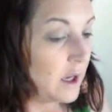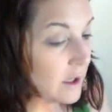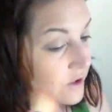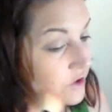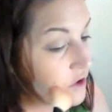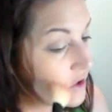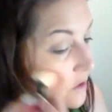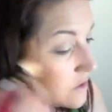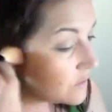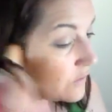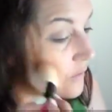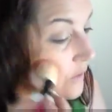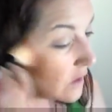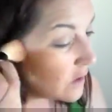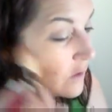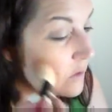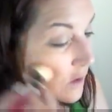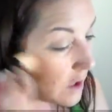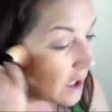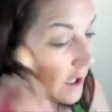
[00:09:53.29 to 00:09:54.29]
I just
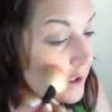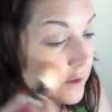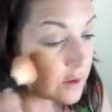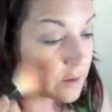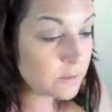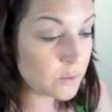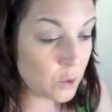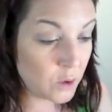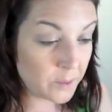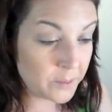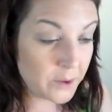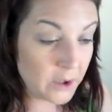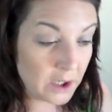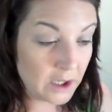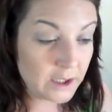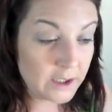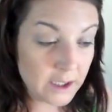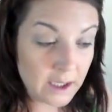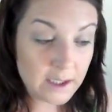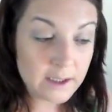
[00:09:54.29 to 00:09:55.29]
feel like the more
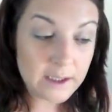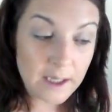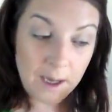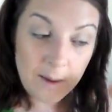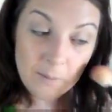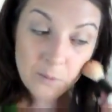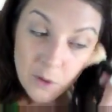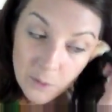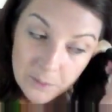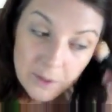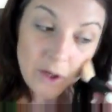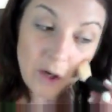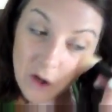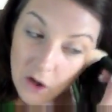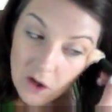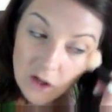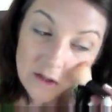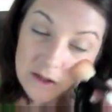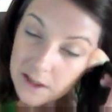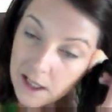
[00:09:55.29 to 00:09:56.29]
product I'm going to
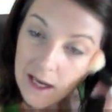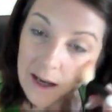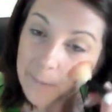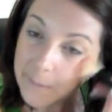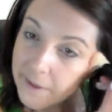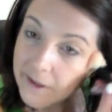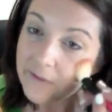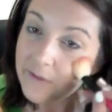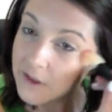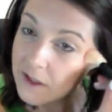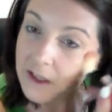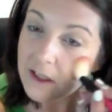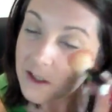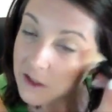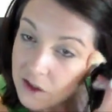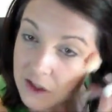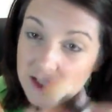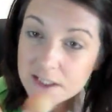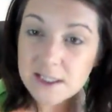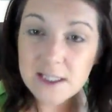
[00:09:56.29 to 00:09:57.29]
put on top of it,
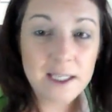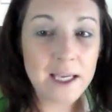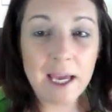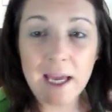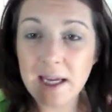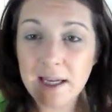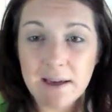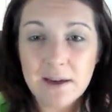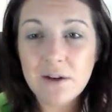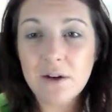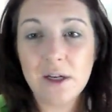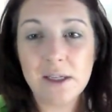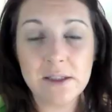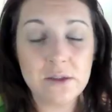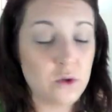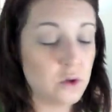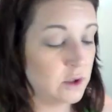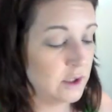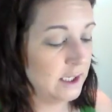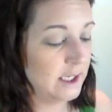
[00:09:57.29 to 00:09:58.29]
just the cakier
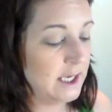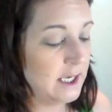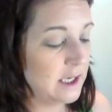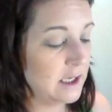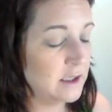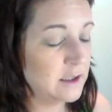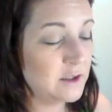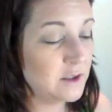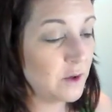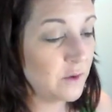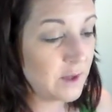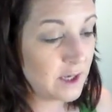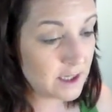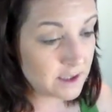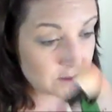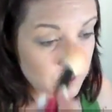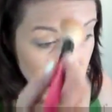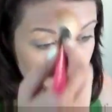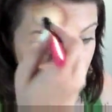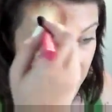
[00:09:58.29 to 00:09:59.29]
it's going to get. So
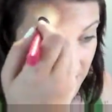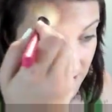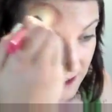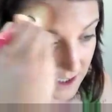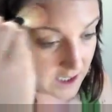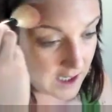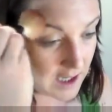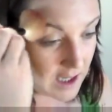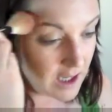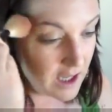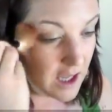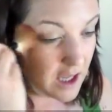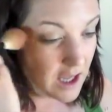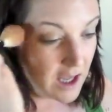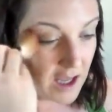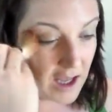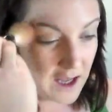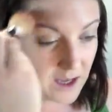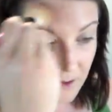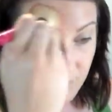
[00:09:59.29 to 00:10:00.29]
that's why
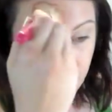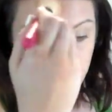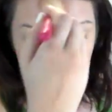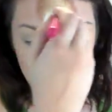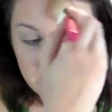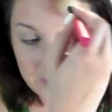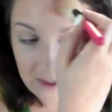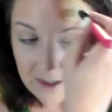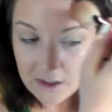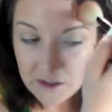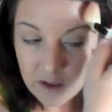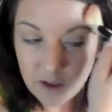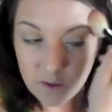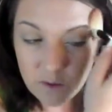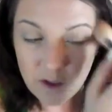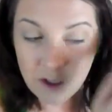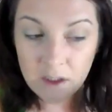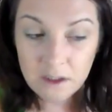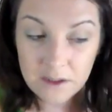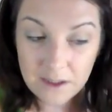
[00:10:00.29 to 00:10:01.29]
I really
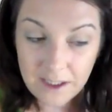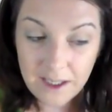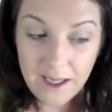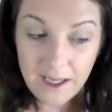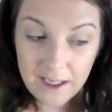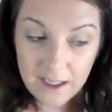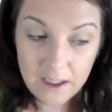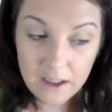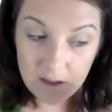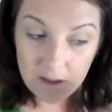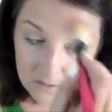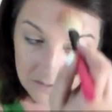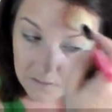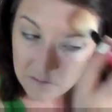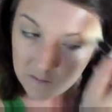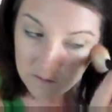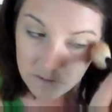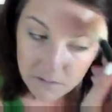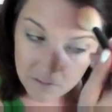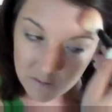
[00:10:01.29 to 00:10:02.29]
do not like